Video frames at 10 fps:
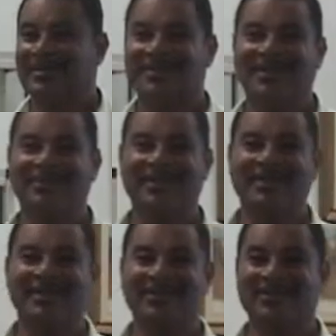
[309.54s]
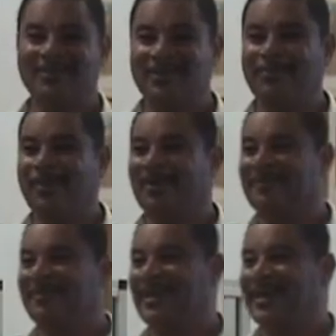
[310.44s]
and 600 acres was bought
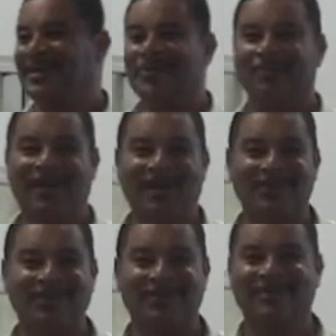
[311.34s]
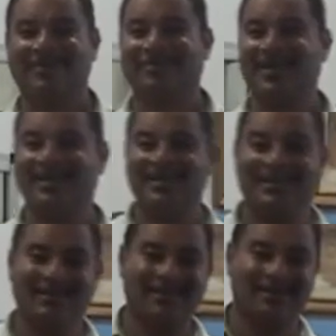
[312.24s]
for £900 back in
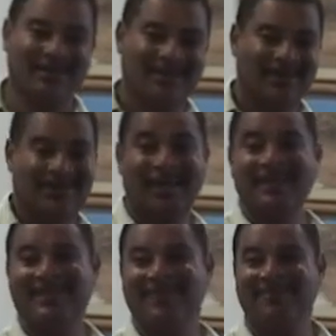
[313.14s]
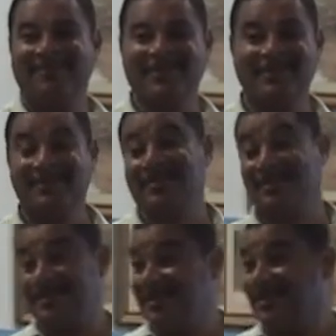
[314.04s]
the 1940s.
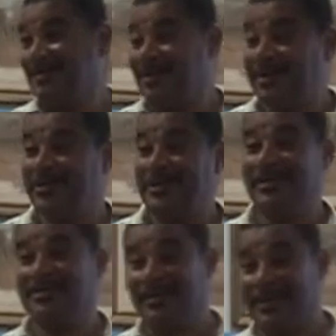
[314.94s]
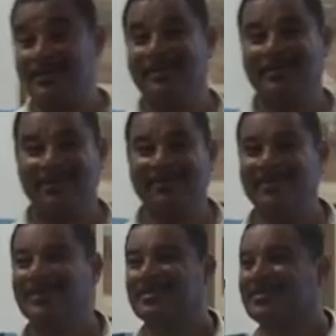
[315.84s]
Because it took them 100 years to get to
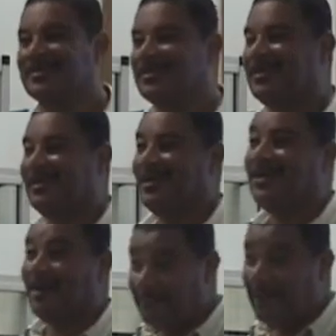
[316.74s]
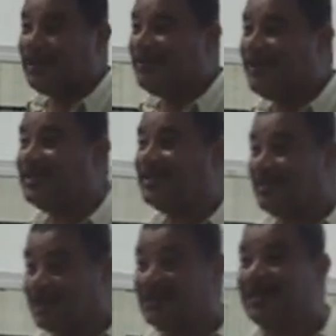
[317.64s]
76 of occupation
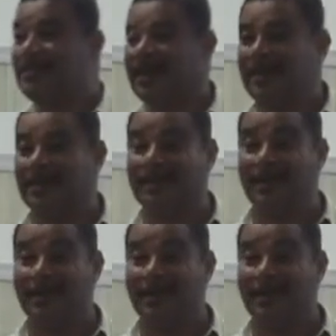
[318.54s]
on the same land.